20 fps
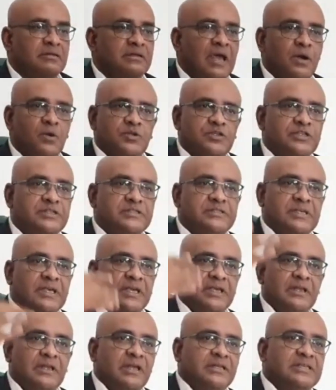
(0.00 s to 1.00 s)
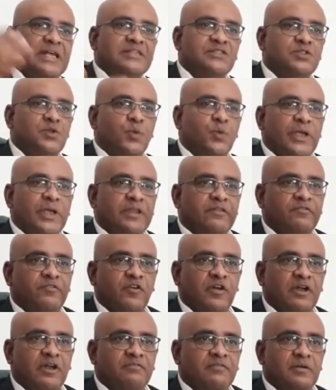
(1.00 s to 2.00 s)
Now she's saying that has to wait
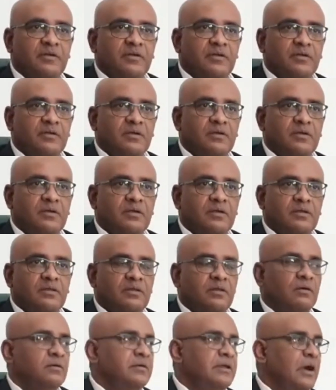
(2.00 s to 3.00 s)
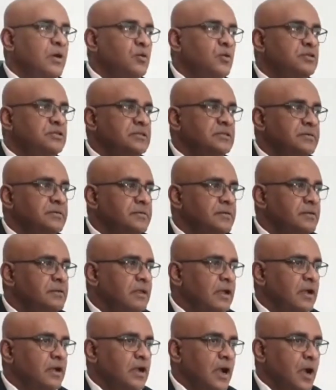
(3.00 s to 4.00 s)
forever. No doubt
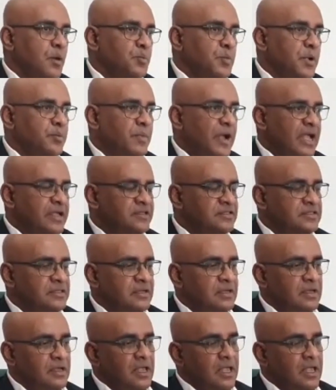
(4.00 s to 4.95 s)
they're compromised.